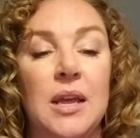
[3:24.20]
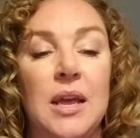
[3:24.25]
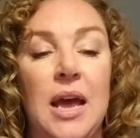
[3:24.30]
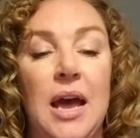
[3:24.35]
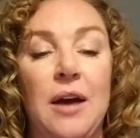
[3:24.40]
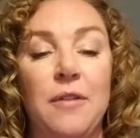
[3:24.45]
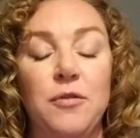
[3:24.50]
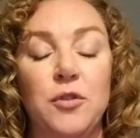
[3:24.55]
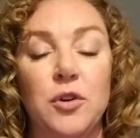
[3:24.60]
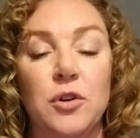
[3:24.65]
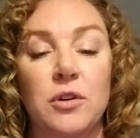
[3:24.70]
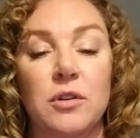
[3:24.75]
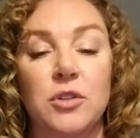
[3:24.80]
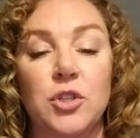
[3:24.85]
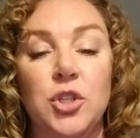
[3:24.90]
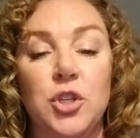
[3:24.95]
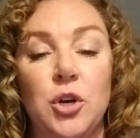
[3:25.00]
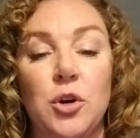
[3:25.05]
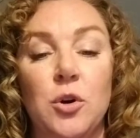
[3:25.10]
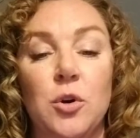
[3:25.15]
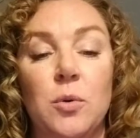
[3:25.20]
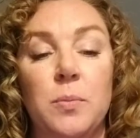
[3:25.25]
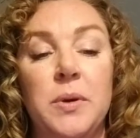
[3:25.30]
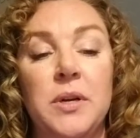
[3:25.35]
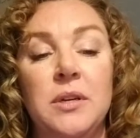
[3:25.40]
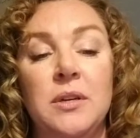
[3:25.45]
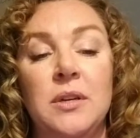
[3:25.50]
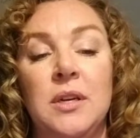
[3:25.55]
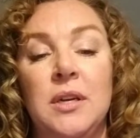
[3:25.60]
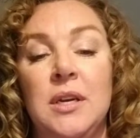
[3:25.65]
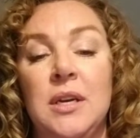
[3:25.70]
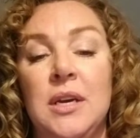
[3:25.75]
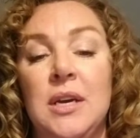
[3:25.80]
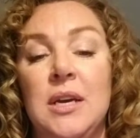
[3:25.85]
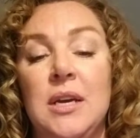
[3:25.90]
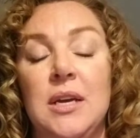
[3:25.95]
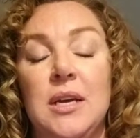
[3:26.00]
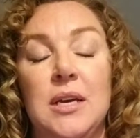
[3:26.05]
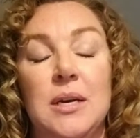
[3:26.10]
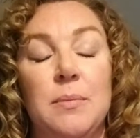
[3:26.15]
after Job
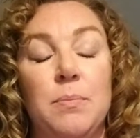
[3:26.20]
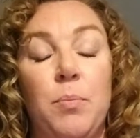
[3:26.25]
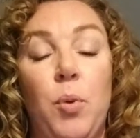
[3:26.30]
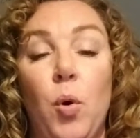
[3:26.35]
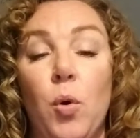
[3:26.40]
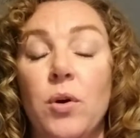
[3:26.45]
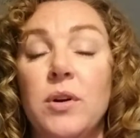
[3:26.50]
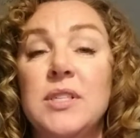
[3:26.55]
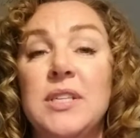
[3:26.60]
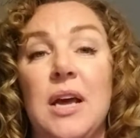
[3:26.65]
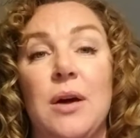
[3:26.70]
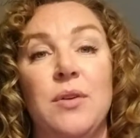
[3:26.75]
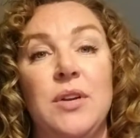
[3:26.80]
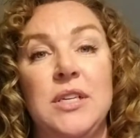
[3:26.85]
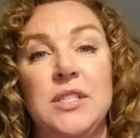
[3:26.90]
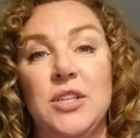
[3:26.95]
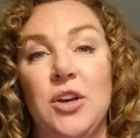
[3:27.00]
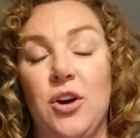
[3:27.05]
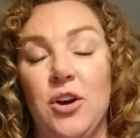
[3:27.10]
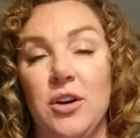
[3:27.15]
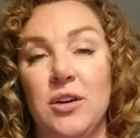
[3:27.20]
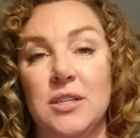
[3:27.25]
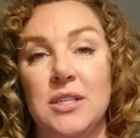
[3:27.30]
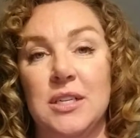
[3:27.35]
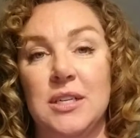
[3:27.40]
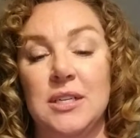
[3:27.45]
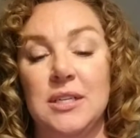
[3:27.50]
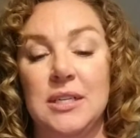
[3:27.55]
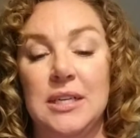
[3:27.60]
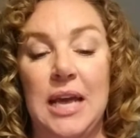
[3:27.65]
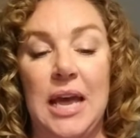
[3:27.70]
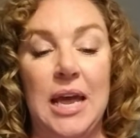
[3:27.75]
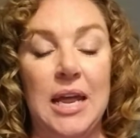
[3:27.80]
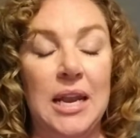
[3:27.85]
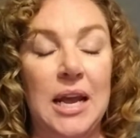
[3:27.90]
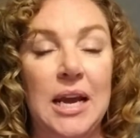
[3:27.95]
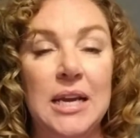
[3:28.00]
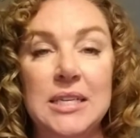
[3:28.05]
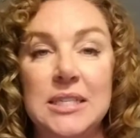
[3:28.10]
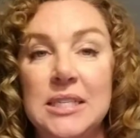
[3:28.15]
pours out his heart, and
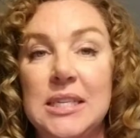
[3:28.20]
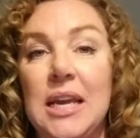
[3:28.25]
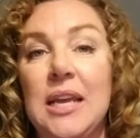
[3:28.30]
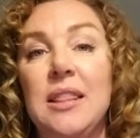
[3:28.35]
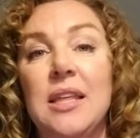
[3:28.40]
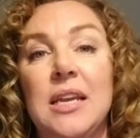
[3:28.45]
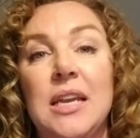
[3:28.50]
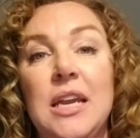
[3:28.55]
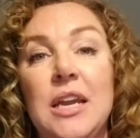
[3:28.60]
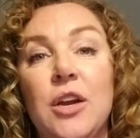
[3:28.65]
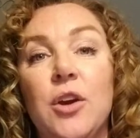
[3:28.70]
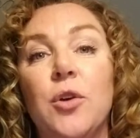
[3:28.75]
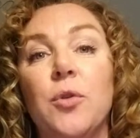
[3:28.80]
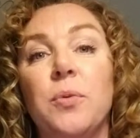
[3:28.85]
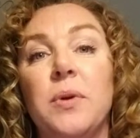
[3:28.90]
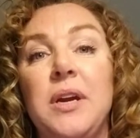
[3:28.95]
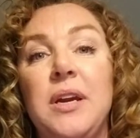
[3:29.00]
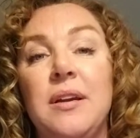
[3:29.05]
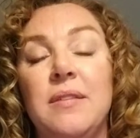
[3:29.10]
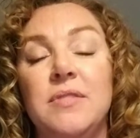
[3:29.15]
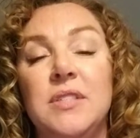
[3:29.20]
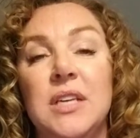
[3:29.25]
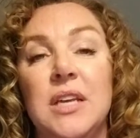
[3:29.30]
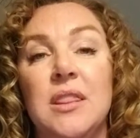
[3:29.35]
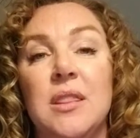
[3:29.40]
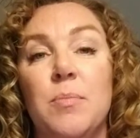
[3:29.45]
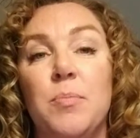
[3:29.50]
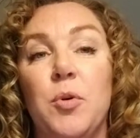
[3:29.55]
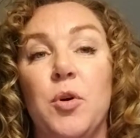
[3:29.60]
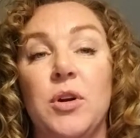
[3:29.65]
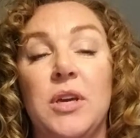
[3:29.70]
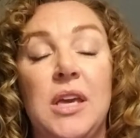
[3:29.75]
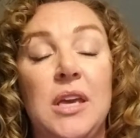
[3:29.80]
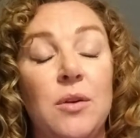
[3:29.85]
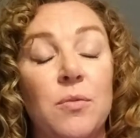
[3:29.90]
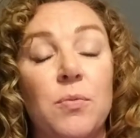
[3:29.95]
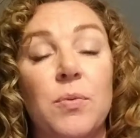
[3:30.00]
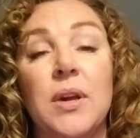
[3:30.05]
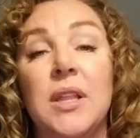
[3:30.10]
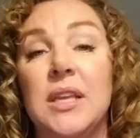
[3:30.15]
I say that he grieves in the book, he
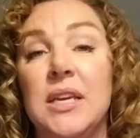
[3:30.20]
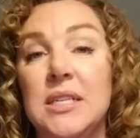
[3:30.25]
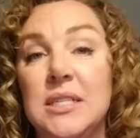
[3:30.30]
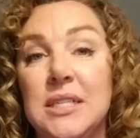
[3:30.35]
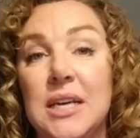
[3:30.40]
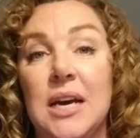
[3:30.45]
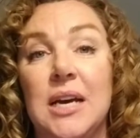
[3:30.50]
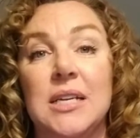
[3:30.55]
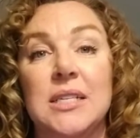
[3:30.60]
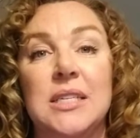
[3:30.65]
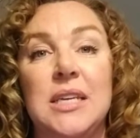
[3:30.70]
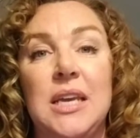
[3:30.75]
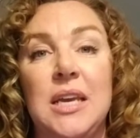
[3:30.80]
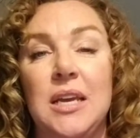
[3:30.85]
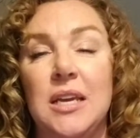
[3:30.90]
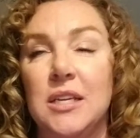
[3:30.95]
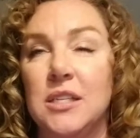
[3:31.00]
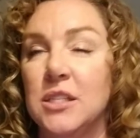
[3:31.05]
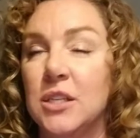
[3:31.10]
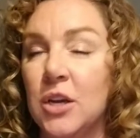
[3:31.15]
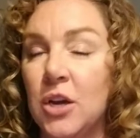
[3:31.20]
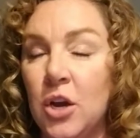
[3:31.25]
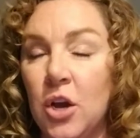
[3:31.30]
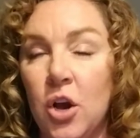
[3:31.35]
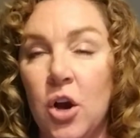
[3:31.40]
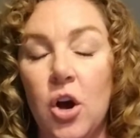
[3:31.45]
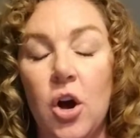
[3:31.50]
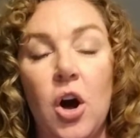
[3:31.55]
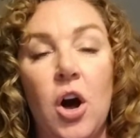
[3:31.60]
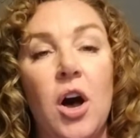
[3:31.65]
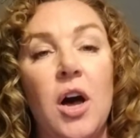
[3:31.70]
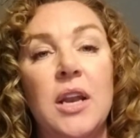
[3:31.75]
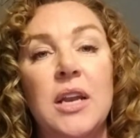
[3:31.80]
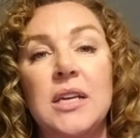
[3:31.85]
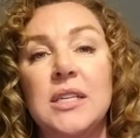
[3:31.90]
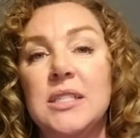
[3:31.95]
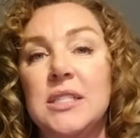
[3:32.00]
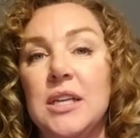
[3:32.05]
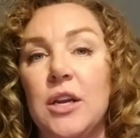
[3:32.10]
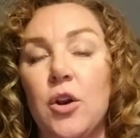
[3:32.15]
really does. He is
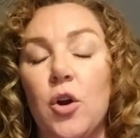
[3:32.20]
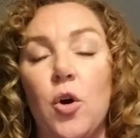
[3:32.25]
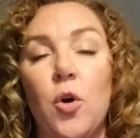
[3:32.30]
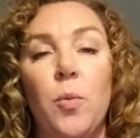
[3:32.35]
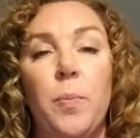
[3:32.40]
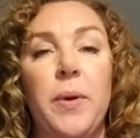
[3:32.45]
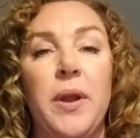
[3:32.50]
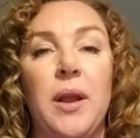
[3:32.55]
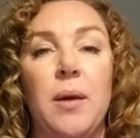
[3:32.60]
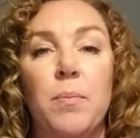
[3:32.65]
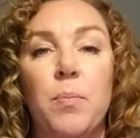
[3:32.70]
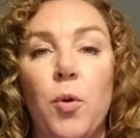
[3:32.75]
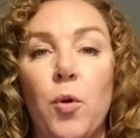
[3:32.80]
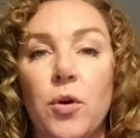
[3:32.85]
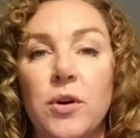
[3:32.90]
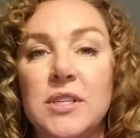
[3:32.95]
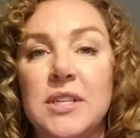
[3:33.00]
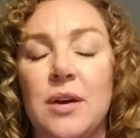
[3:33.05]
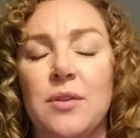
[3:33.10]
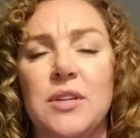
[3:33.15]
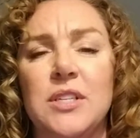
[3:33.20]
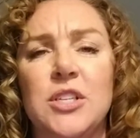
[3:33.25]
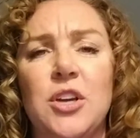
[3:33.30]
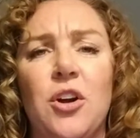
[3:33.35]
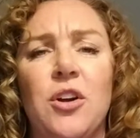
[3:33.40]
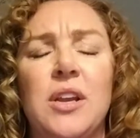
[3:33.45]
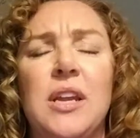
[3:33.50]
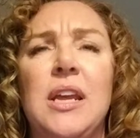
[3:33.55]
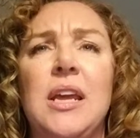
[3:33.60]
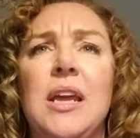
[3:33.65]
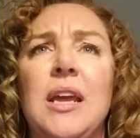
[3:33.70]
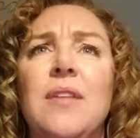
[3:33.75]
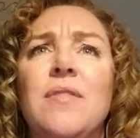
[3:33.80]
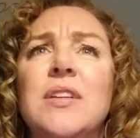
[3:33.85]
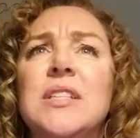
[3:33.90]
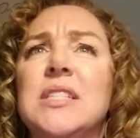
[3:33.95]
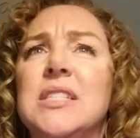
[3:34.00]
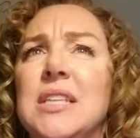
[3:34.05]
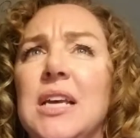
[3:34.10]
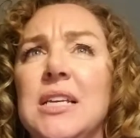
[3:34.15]
honest and open and pours out his heart. He
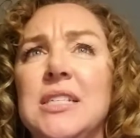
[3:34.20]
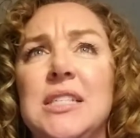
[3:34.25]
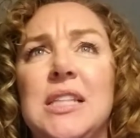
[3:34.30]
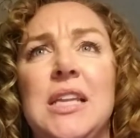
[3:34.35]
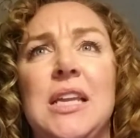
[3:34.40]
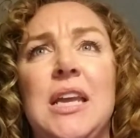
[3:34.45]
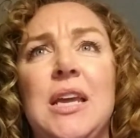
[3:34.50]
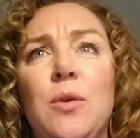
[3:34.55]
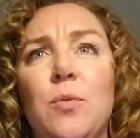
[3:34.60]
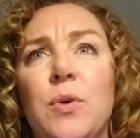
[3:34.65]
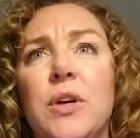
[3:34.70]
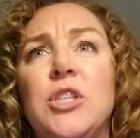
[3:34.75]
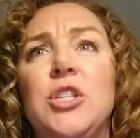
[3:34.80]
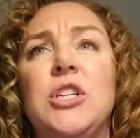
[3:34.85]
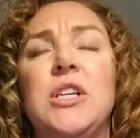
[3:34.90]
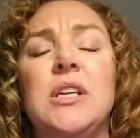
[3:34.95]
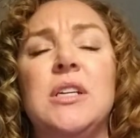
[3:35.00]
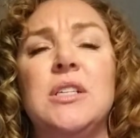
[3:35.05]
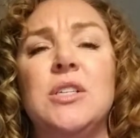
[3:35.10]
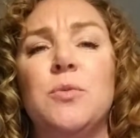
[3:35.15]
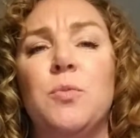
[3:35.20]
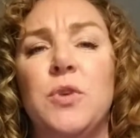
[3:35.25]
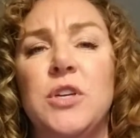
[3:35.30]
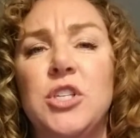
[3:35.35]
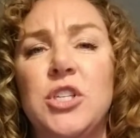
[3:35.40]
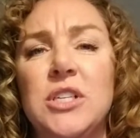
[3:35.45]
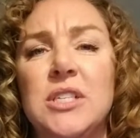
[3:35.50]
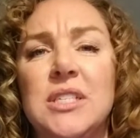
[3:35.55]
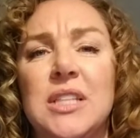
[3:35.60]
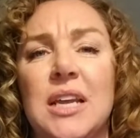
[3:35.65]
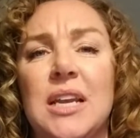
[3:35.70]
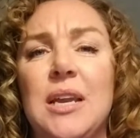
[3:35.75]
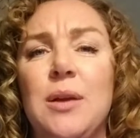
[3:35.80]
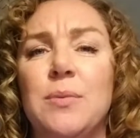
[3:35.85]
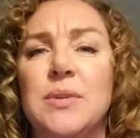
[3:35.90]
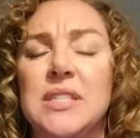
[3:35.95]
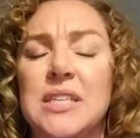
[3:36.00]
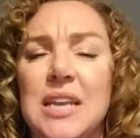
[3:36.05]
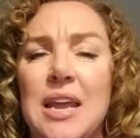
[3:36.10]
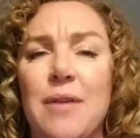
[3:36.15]
even says that he wishes that he
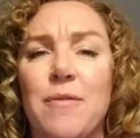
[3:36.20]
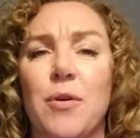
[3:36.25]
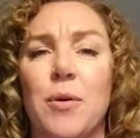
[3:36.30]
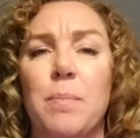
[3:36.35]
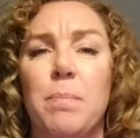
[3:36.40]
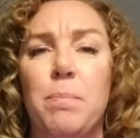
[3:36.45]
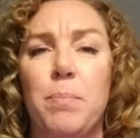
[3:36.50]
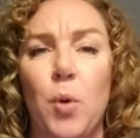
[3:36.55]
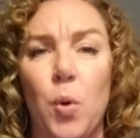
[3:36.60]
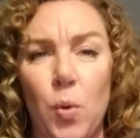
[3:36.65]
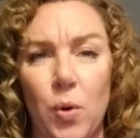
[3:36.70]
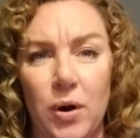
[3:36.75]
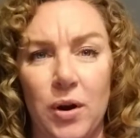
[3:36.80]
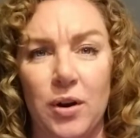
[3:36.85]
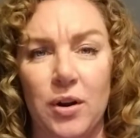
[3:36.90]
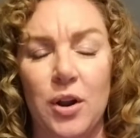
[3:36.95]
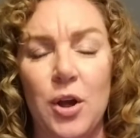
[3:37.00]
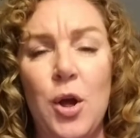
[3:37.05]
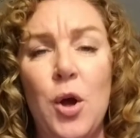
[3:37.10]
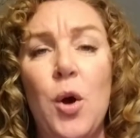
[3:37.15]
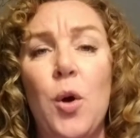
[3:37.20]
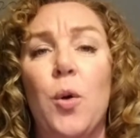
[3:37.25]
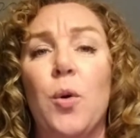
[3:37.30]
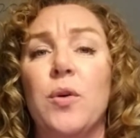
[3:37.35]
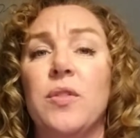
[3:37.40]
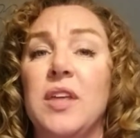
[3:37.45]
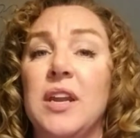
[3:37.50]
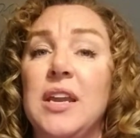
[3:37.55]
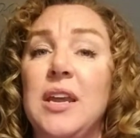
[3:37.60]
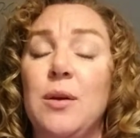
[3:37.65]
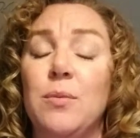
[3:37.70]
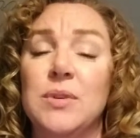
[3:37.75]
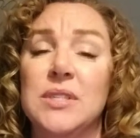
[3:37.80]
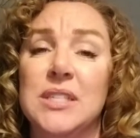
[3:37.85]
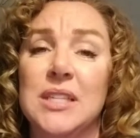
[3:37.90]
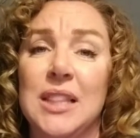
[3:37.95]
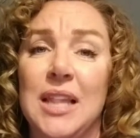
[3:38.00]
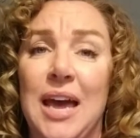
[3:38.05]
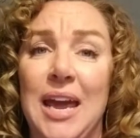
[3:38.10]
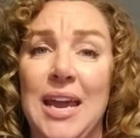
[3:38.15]
was never born, or that he was
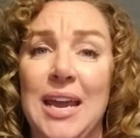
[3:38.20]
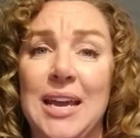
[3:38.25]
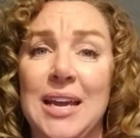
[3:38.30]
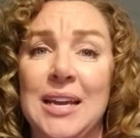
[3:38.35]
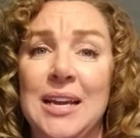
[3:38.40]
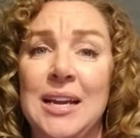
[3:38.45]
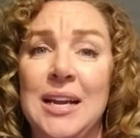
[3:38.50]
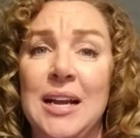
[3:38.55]
like